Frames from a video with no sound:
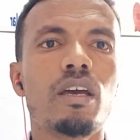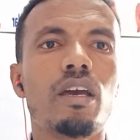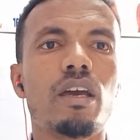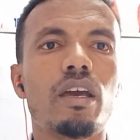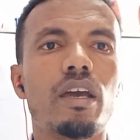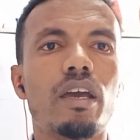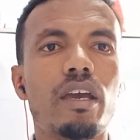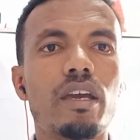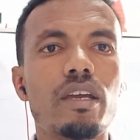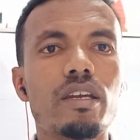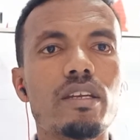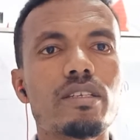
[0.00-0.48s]

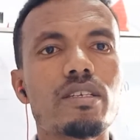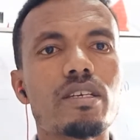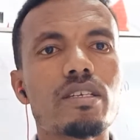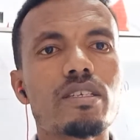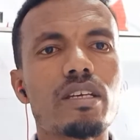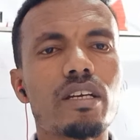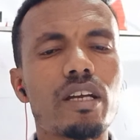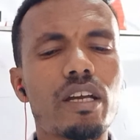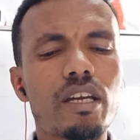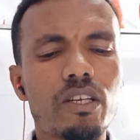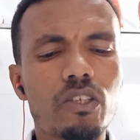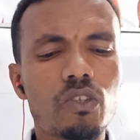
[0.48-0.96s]
And the
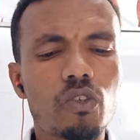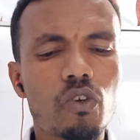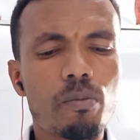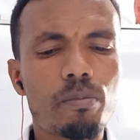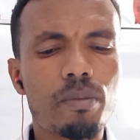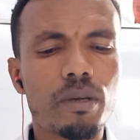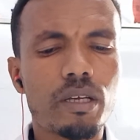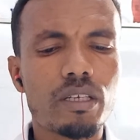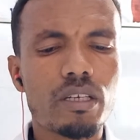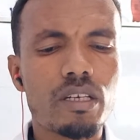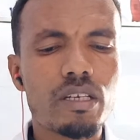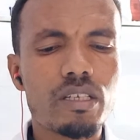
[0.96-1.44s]
second
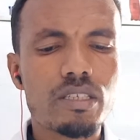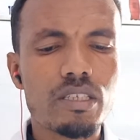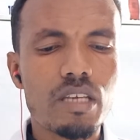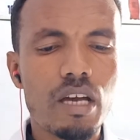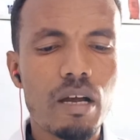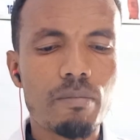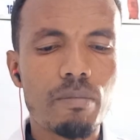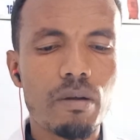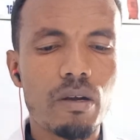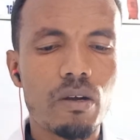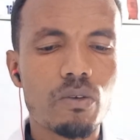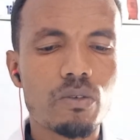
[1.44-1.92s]
topic deals
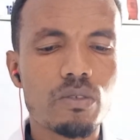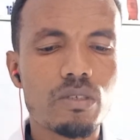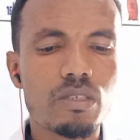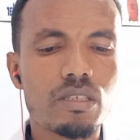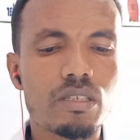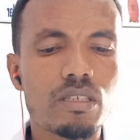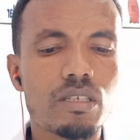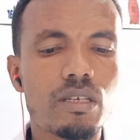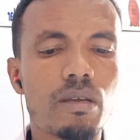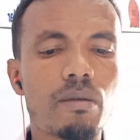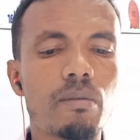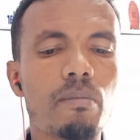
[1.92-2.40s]
about
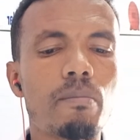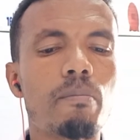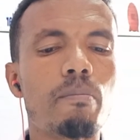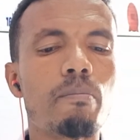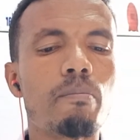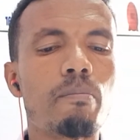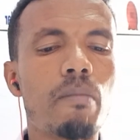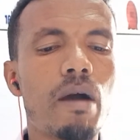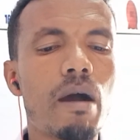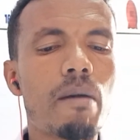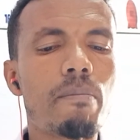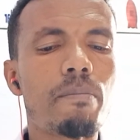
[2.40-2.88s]

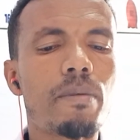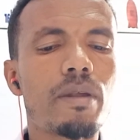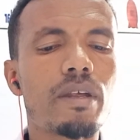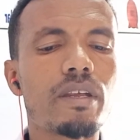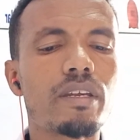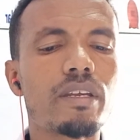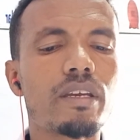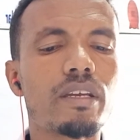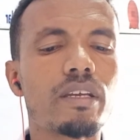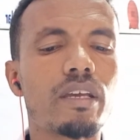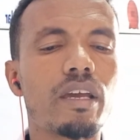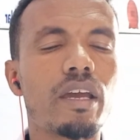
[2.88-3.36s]
map
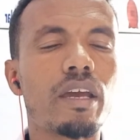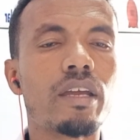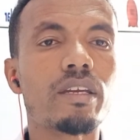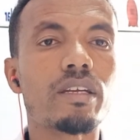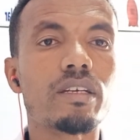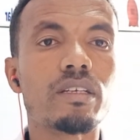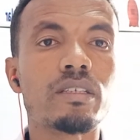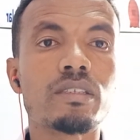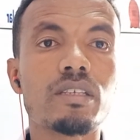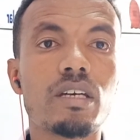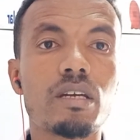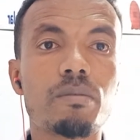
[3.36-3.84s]
reading and
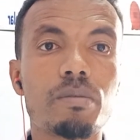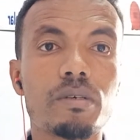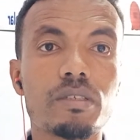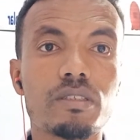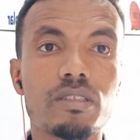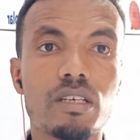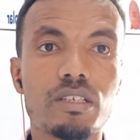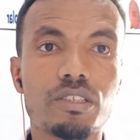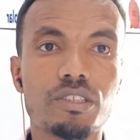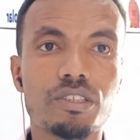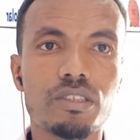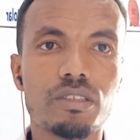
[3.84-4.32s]

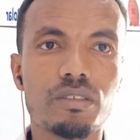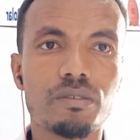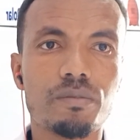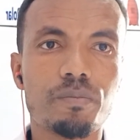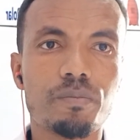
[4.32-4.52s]
interpretation.